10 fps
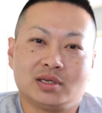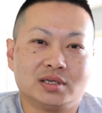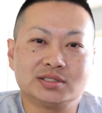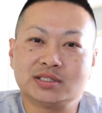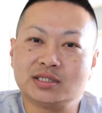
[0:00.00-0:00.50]

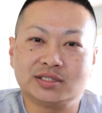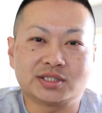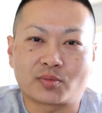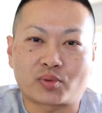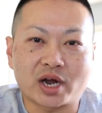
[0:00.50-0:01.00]
is it is
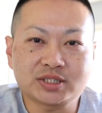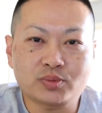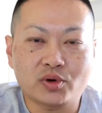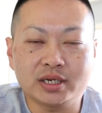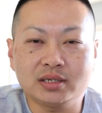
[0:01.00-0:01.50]
it the price
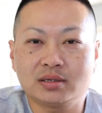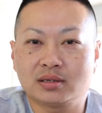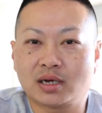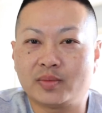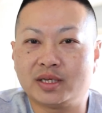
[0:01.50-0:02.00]
point?
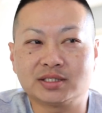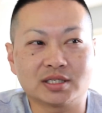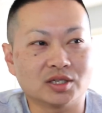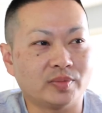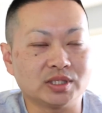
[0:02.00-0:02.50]
I mean, is it
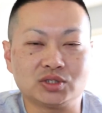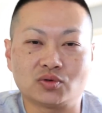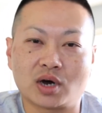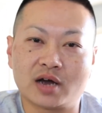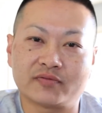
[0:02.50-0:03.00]
a little bit
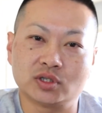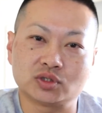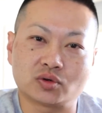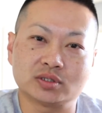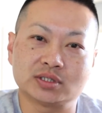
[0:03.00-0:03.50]
too high for the
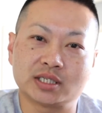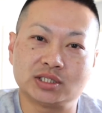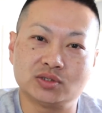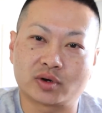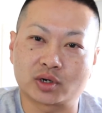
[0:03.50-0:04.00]
Jordans at
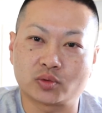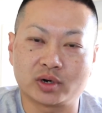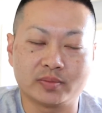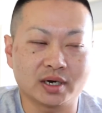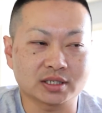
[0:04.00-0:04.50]

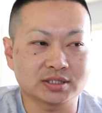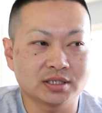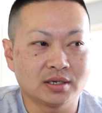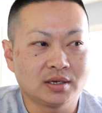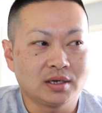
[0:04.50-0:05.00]
220 bucks?
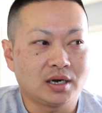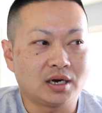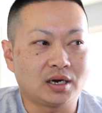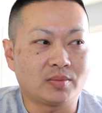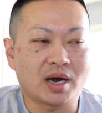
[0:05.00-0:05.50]

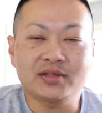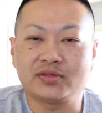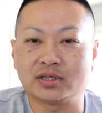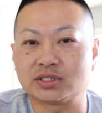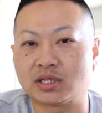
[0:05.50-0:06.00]
Um, I
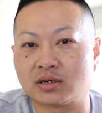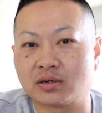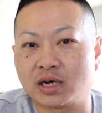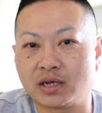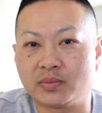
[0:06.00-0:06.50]
think
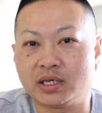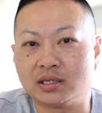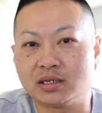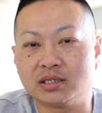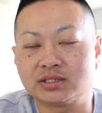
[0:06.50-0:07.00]
so. I
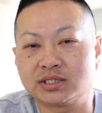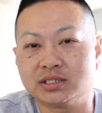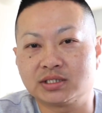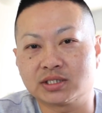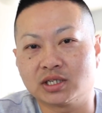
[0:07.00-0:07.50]
mean, it's
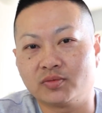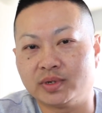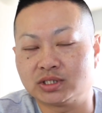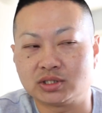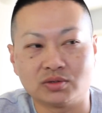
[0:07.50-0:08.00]
it's a little
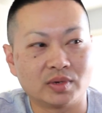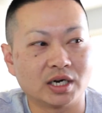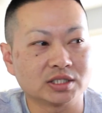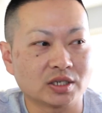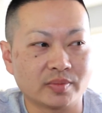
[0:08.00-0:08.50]
bit too
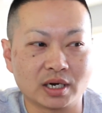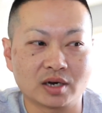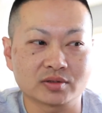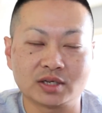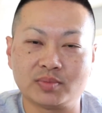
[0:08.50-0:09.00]
much. I mean, I
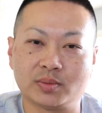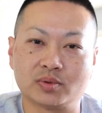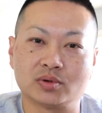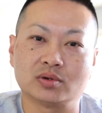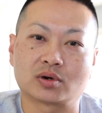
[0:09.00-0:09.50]
don't think
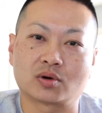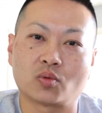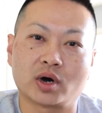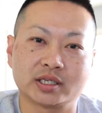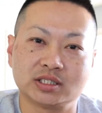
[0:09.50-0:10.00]
people are
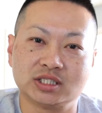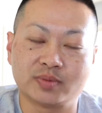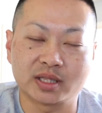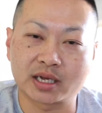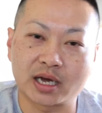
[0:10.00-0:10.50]
wanting to
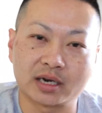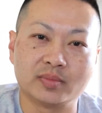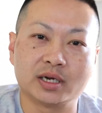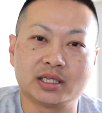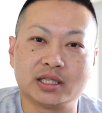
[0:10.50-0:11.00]
spend that kind of
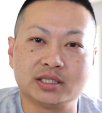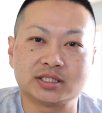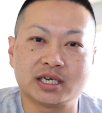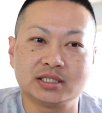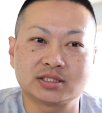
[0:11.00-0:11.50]
money these
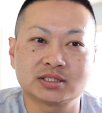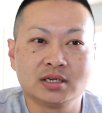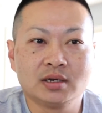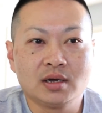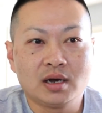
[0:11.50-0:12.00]
days.
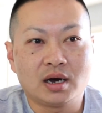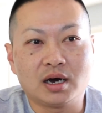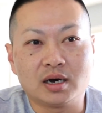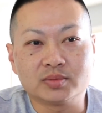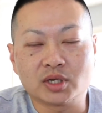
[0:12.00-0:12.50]

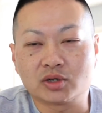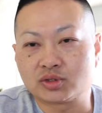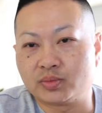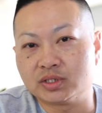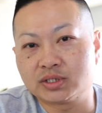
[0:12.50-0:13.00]
Um, the
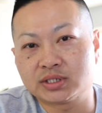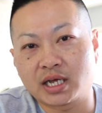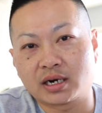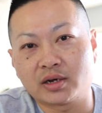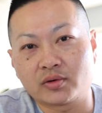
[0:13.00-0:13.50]
Ultra Boost
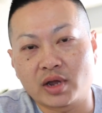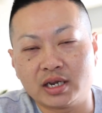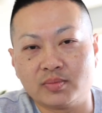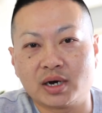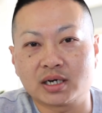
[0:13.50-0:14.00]
at
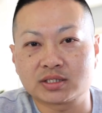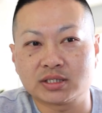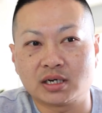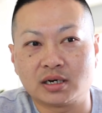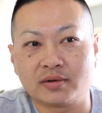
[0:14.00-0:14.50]
180 bucks.
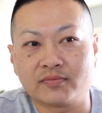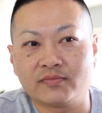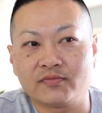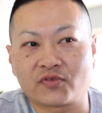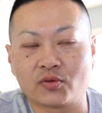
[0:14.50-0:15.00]
Um,
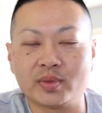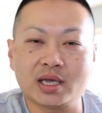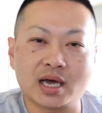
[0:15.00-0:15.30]
for me,